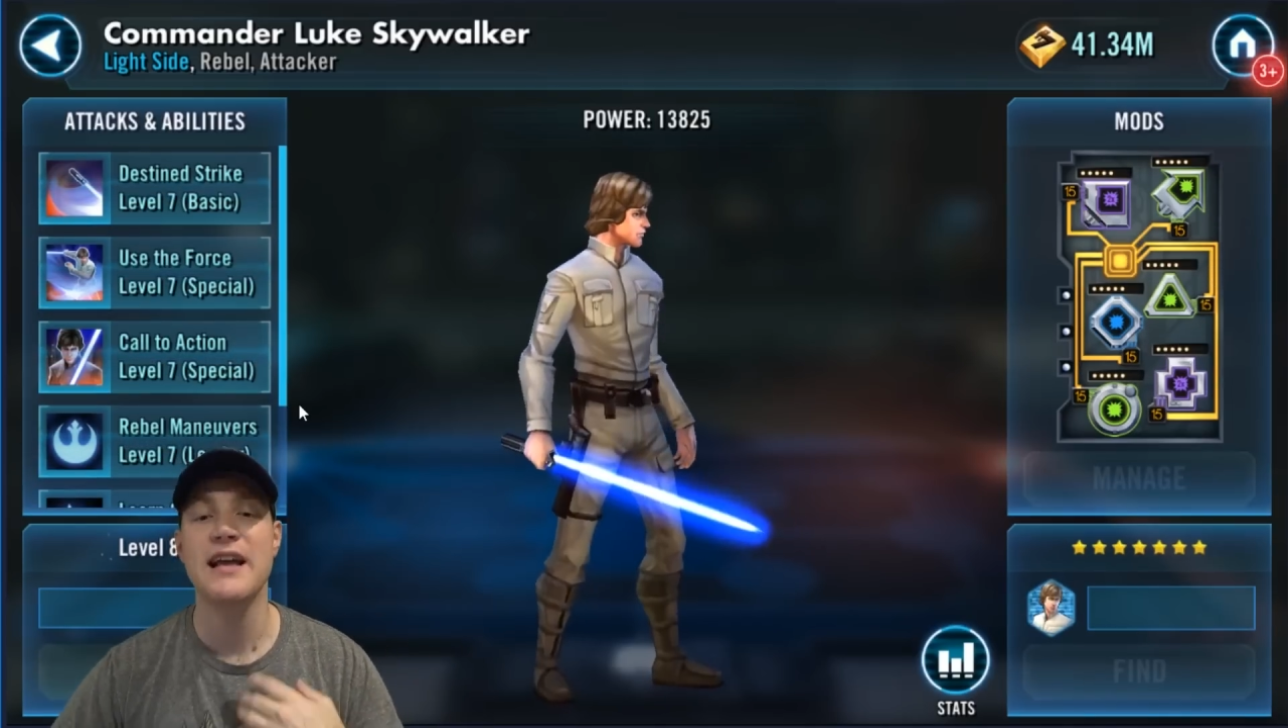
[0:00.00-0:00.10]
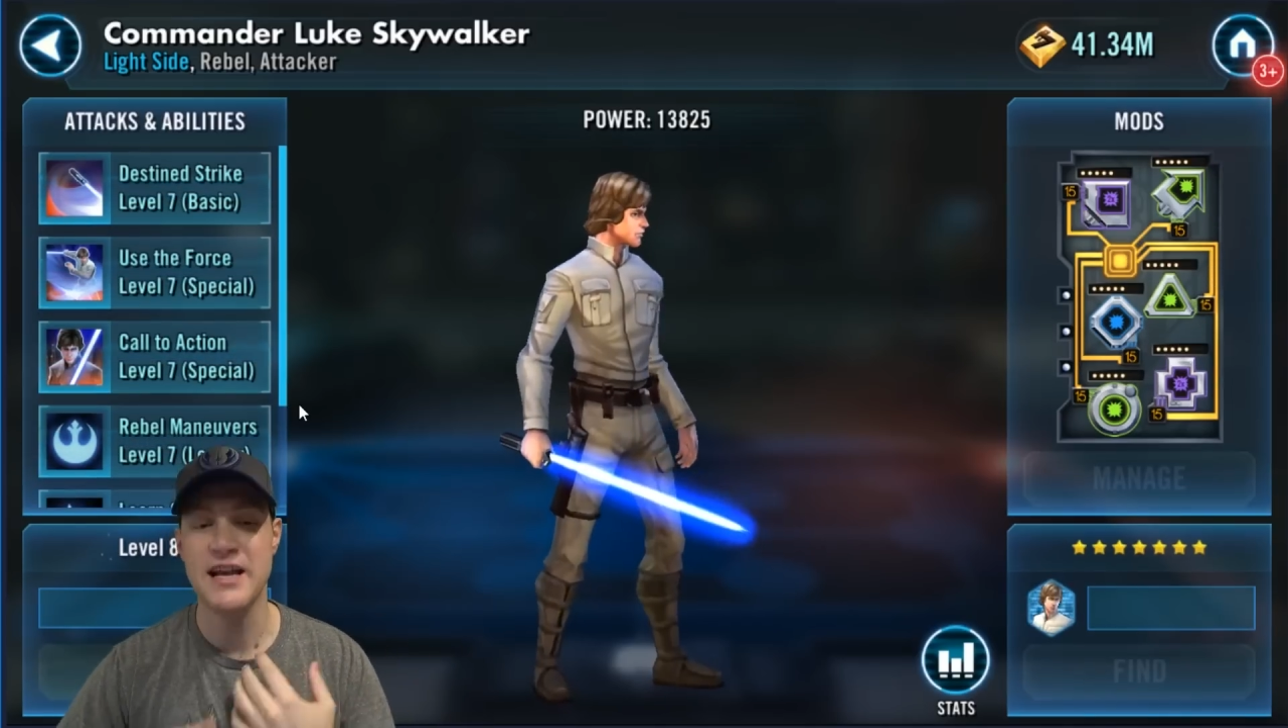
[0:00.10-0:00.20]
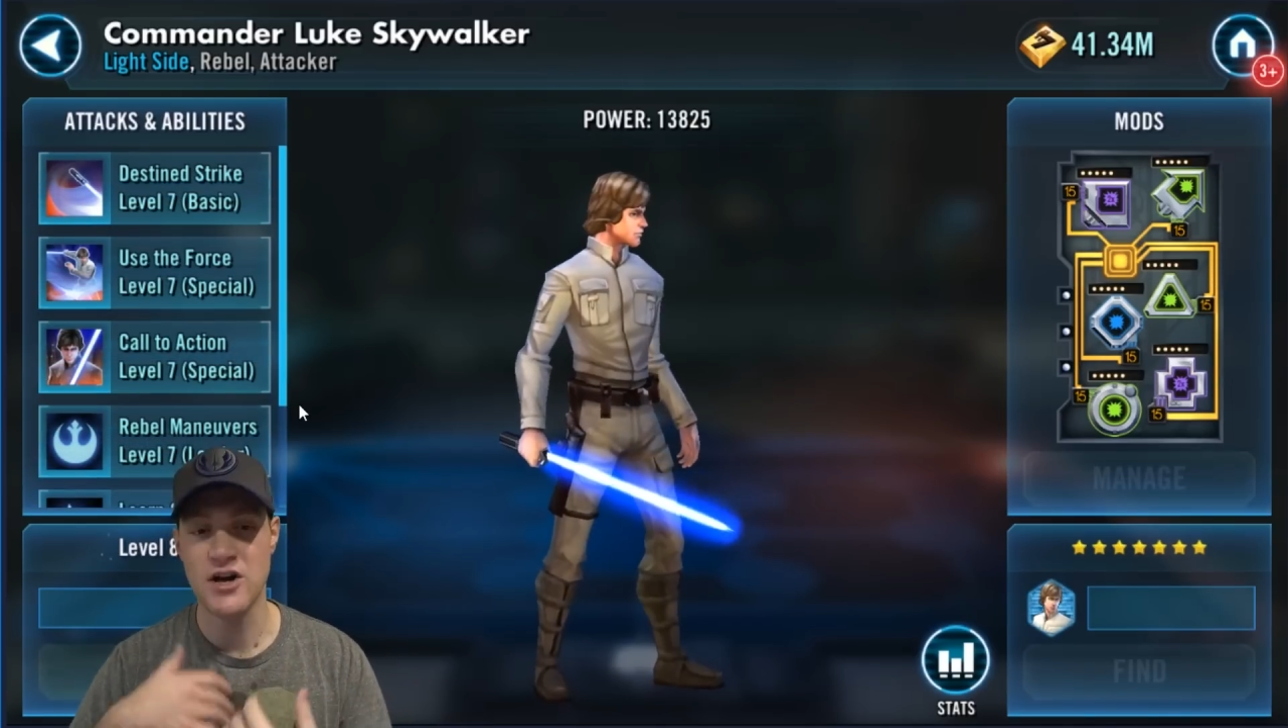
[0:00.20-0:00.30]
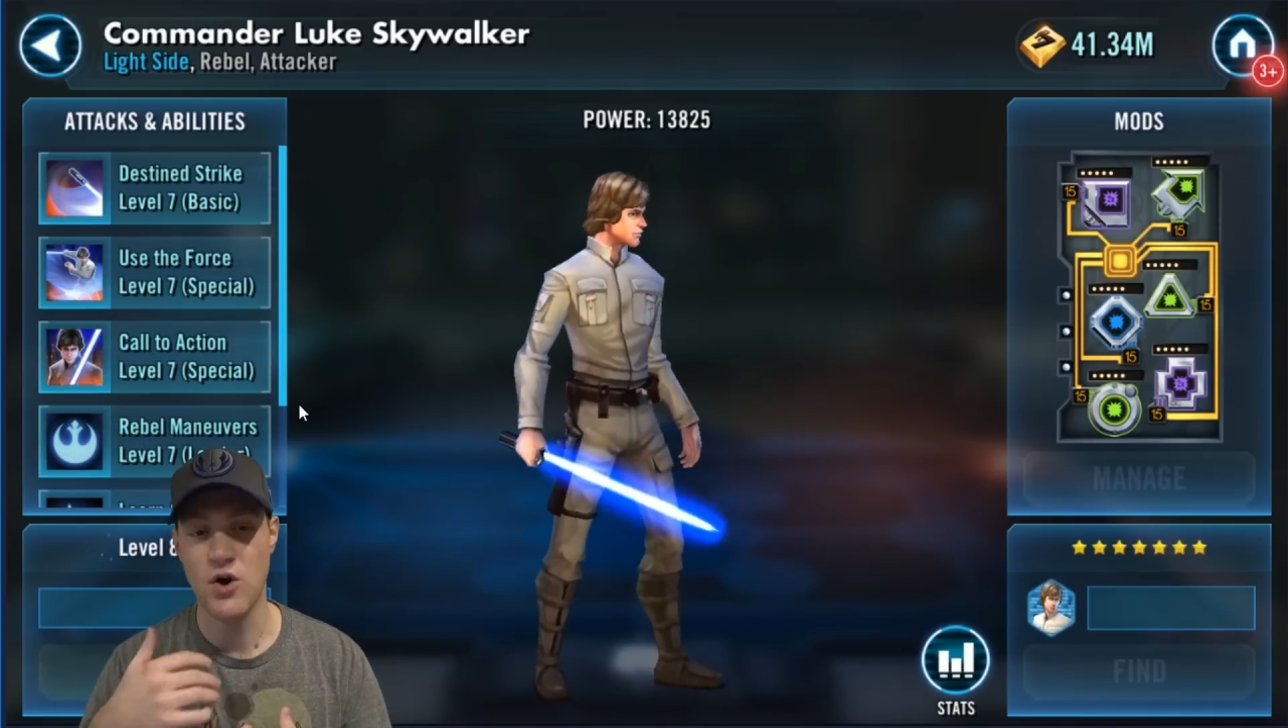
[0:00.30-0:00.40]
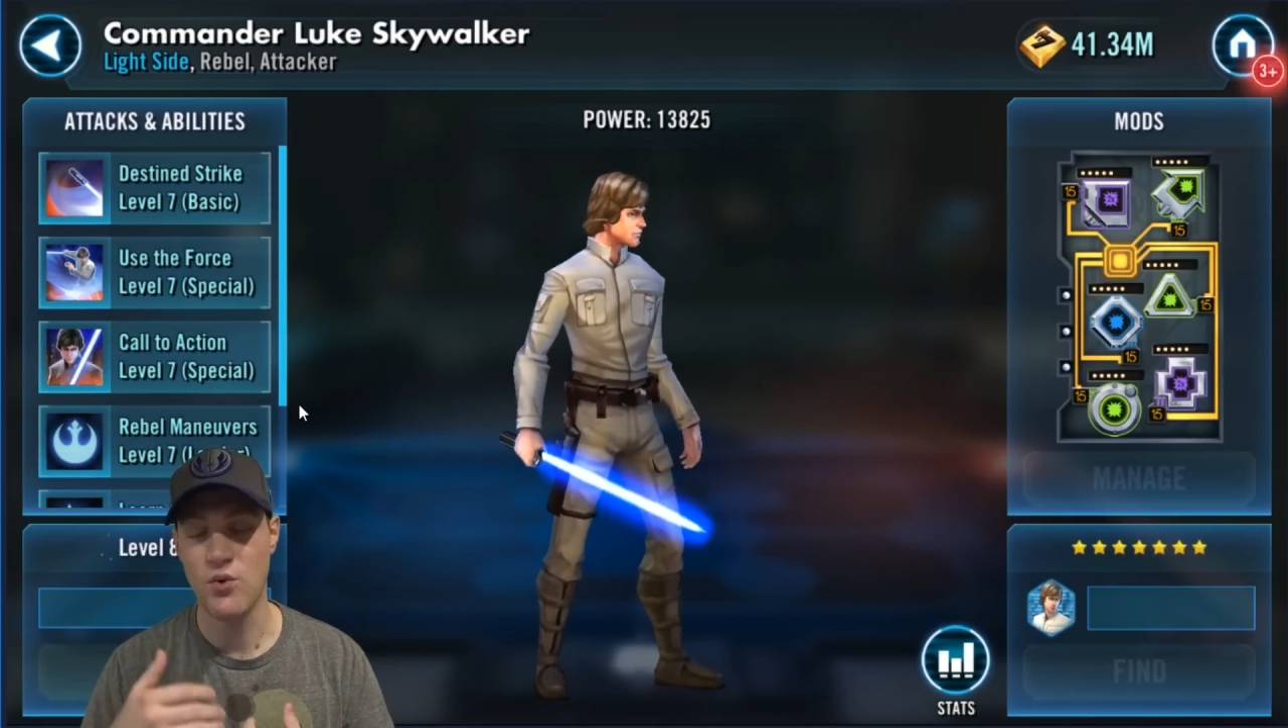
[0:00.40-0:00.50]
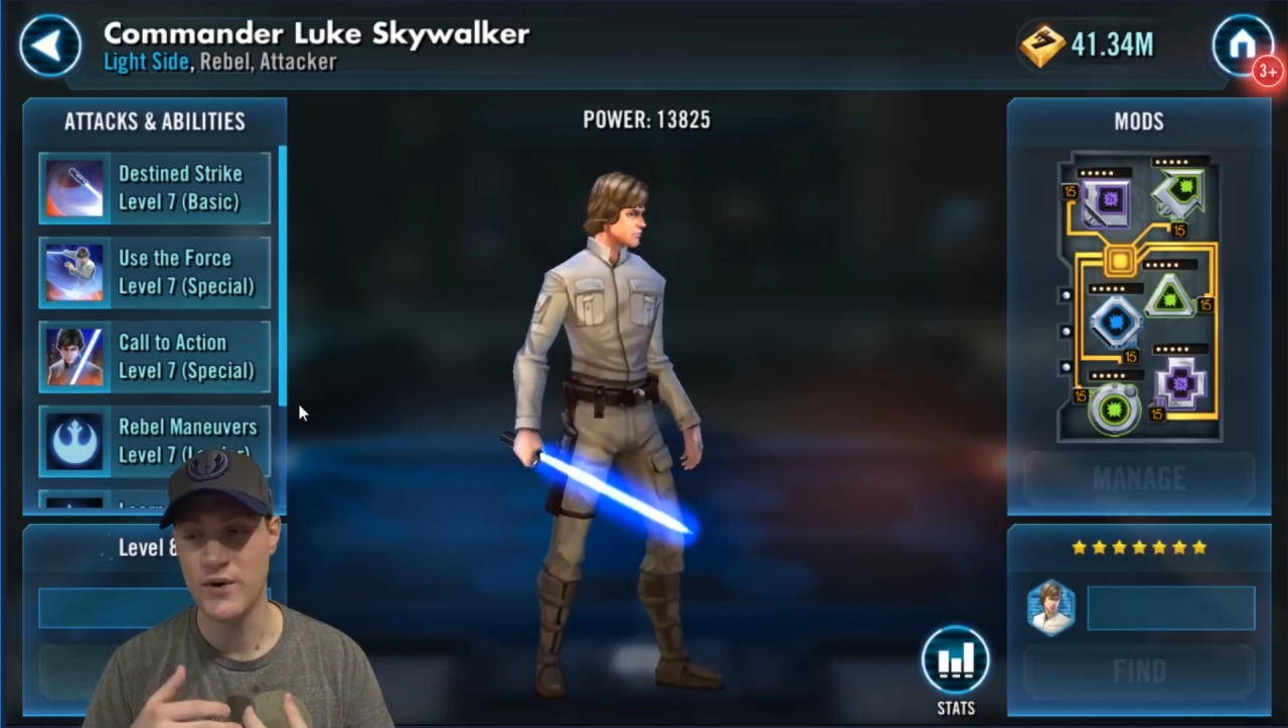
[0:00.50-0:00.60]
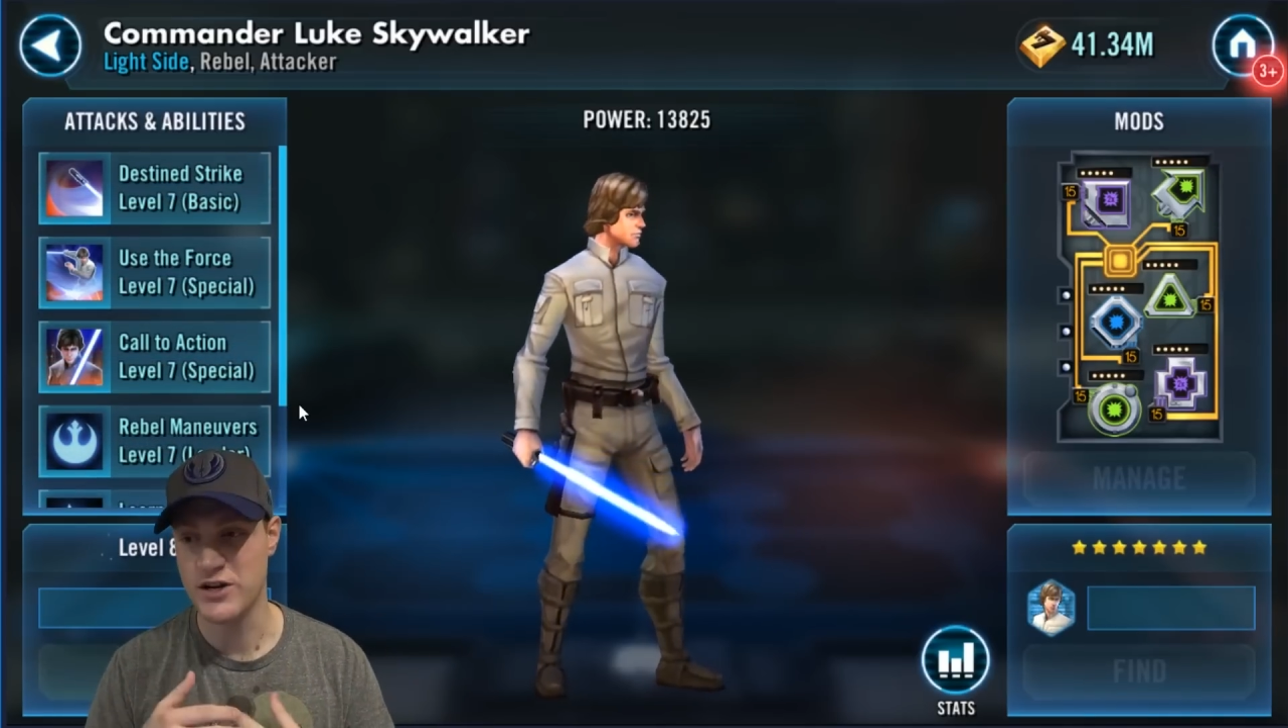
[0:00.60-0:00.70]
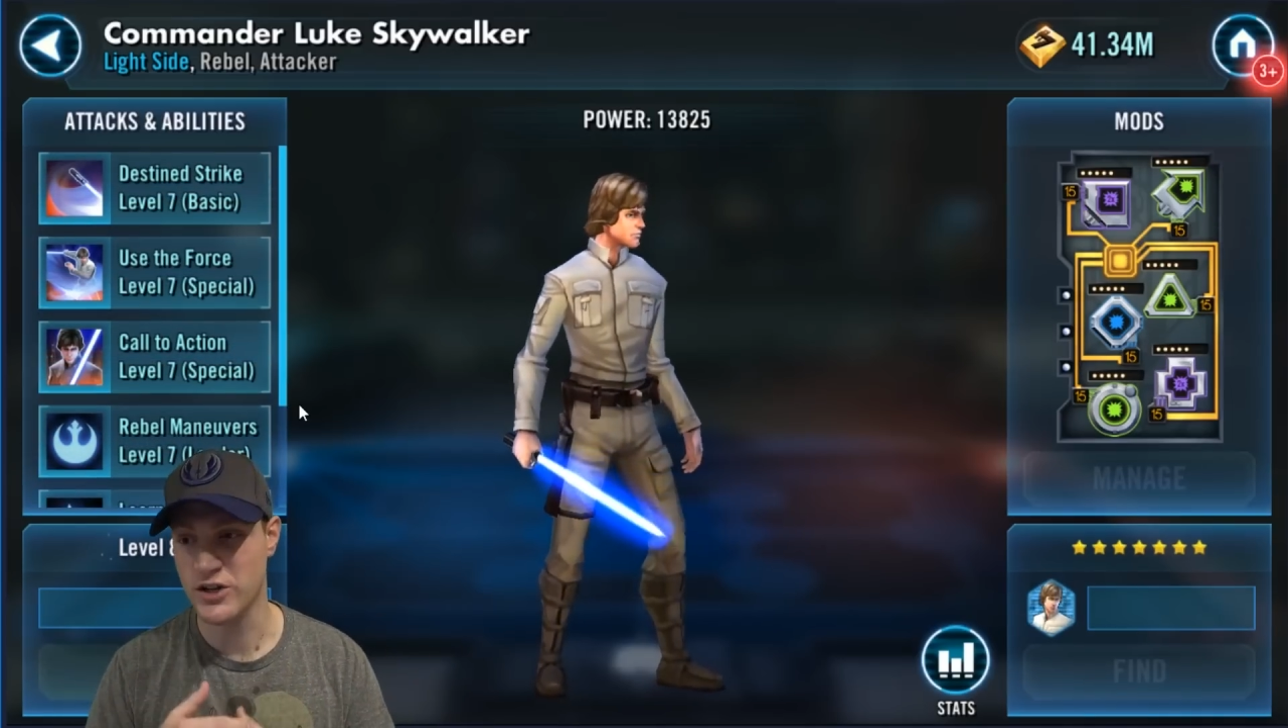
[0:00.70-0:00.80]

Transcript: you know, when